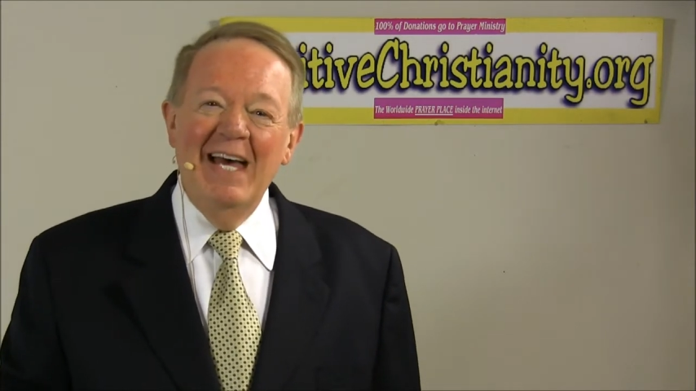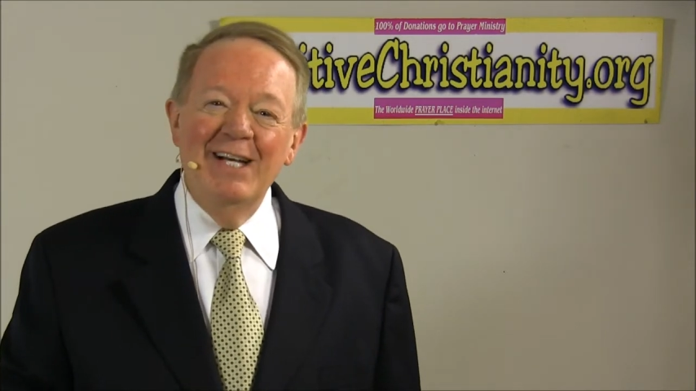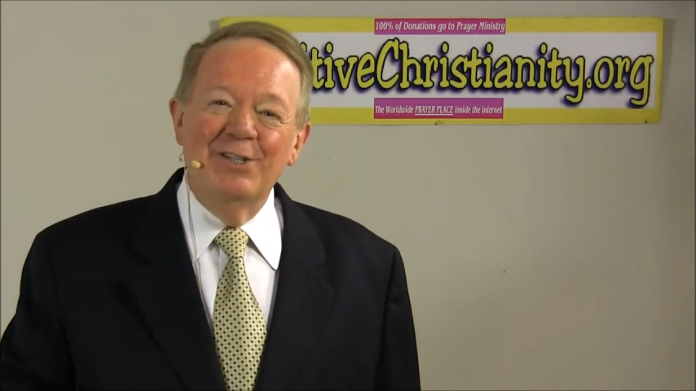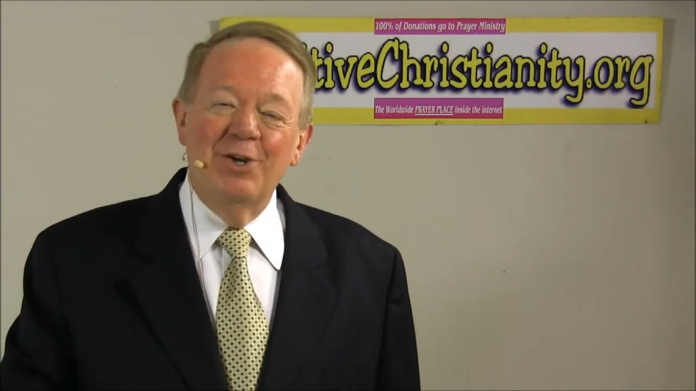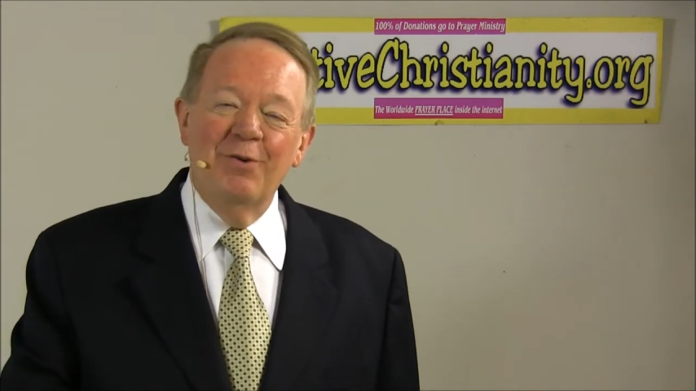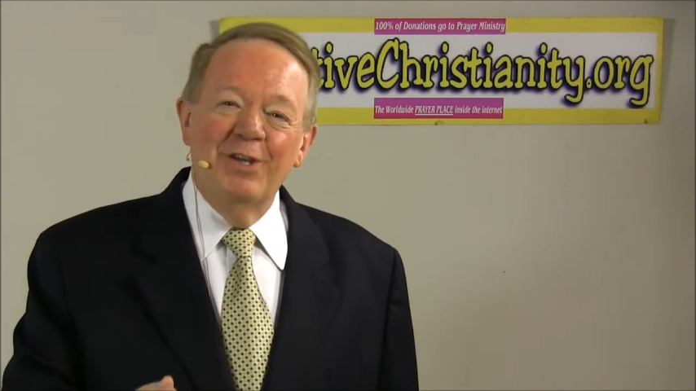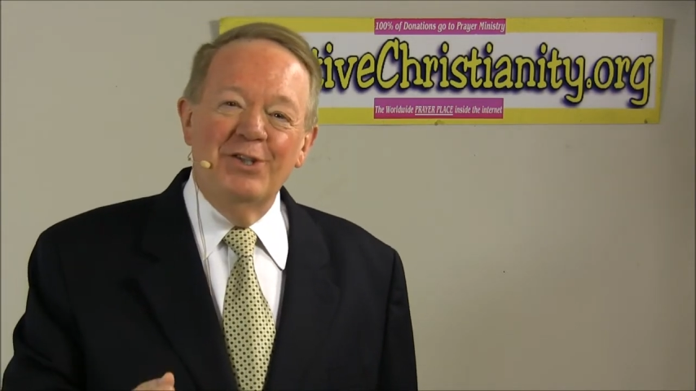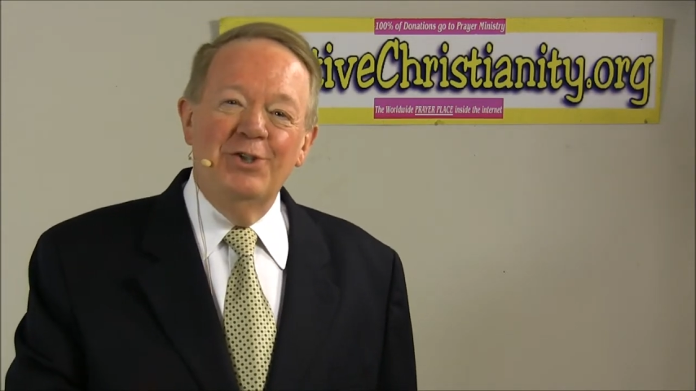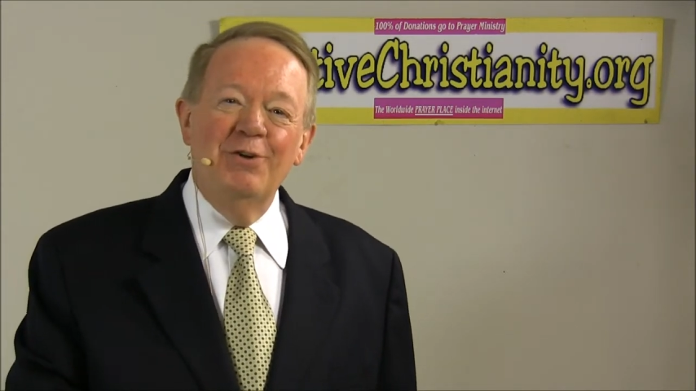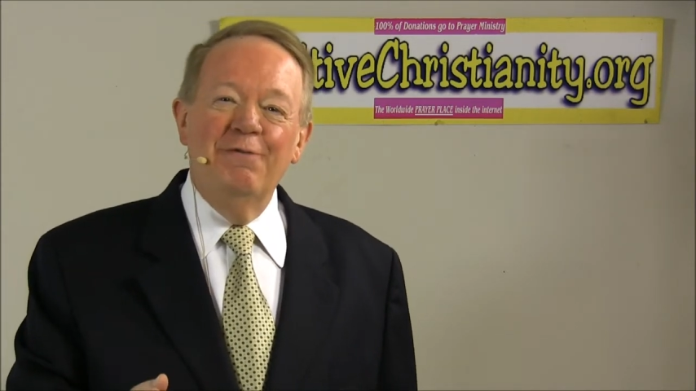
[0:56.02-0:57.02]
so
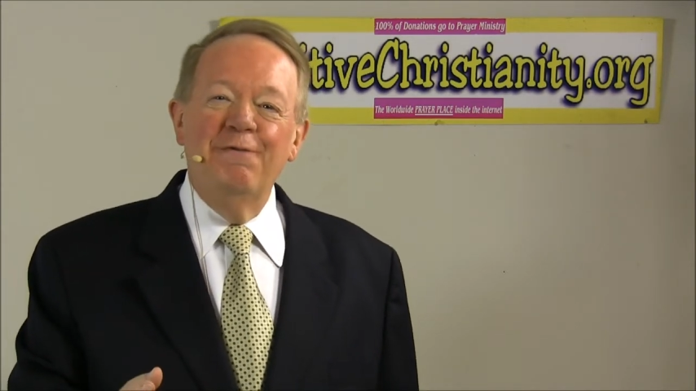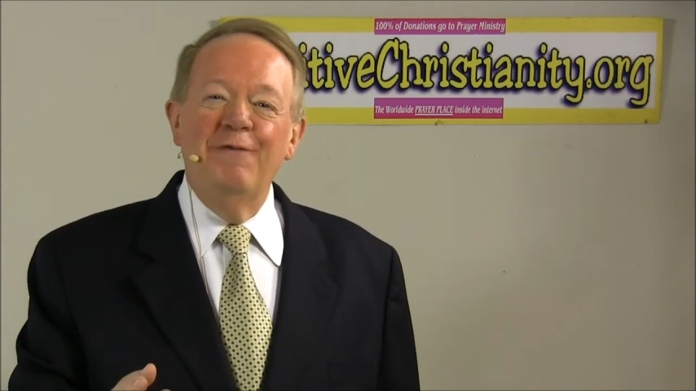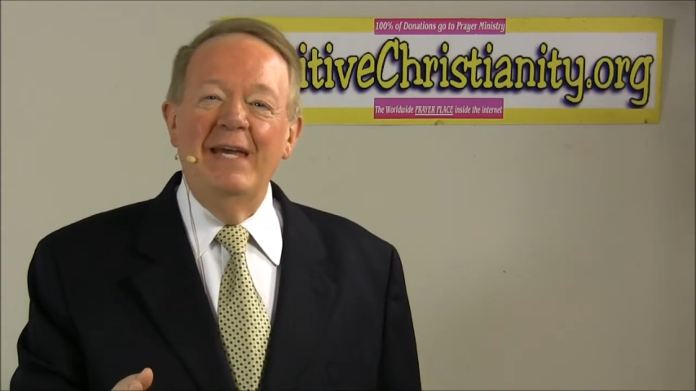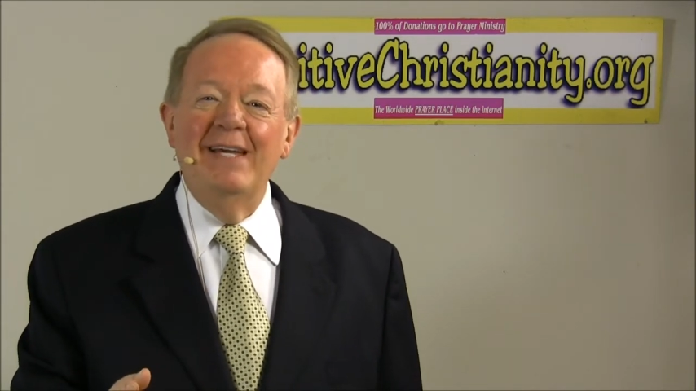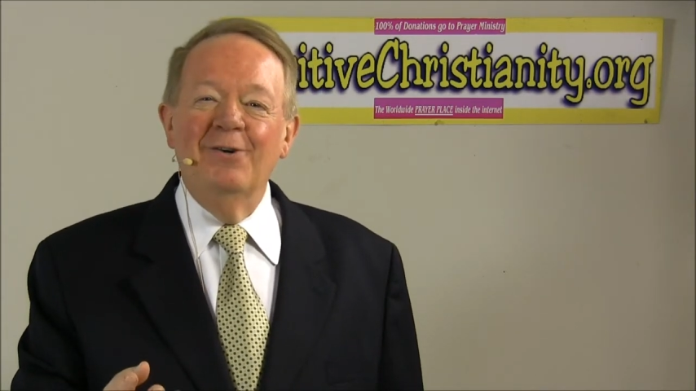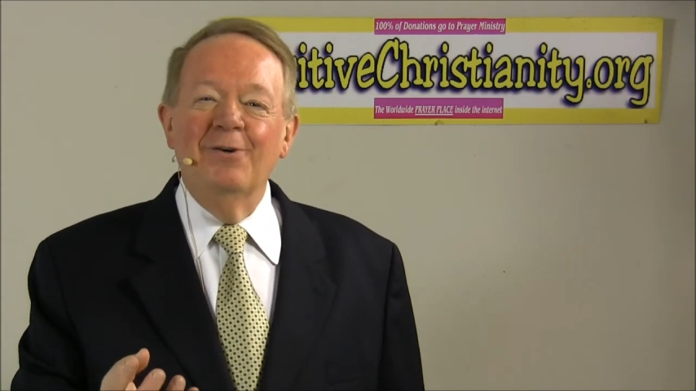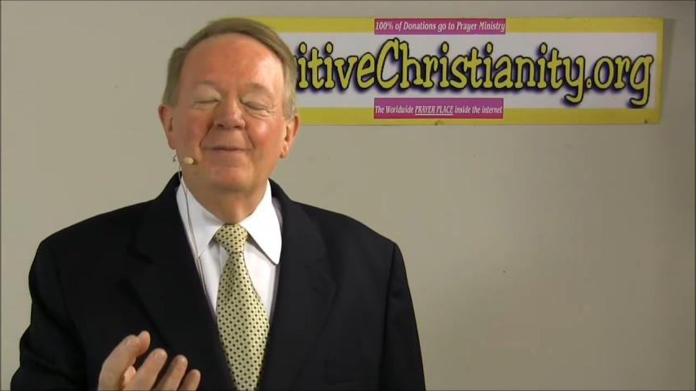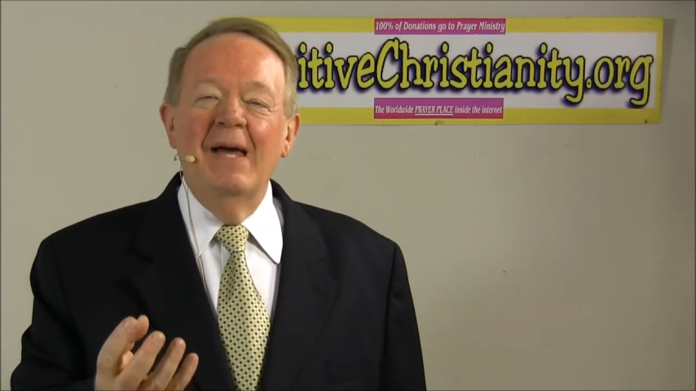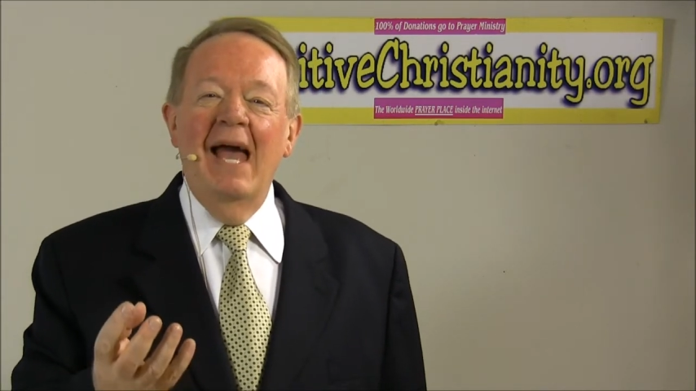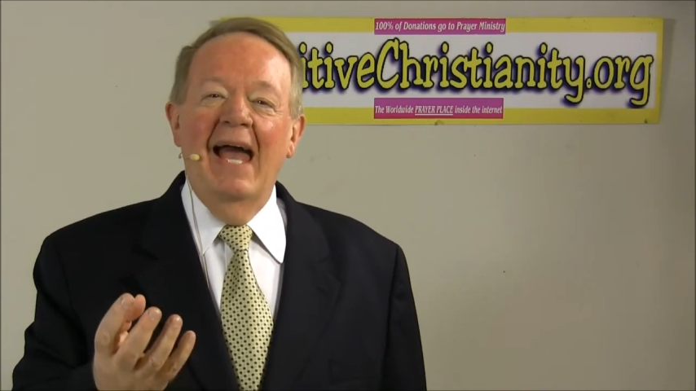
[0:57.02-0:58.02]
that you feel
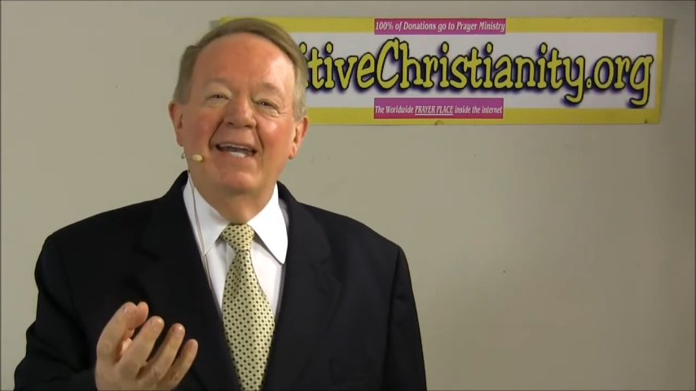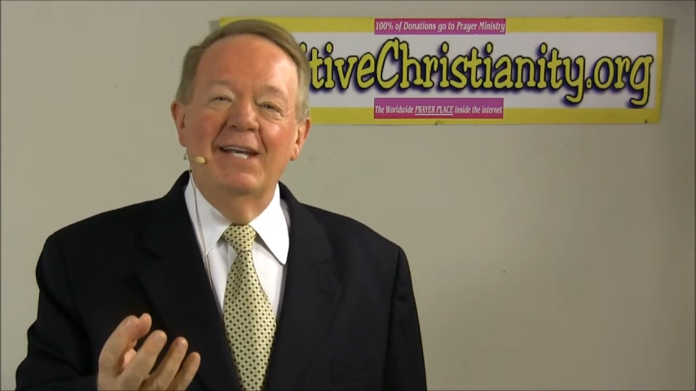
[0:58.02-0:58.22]
and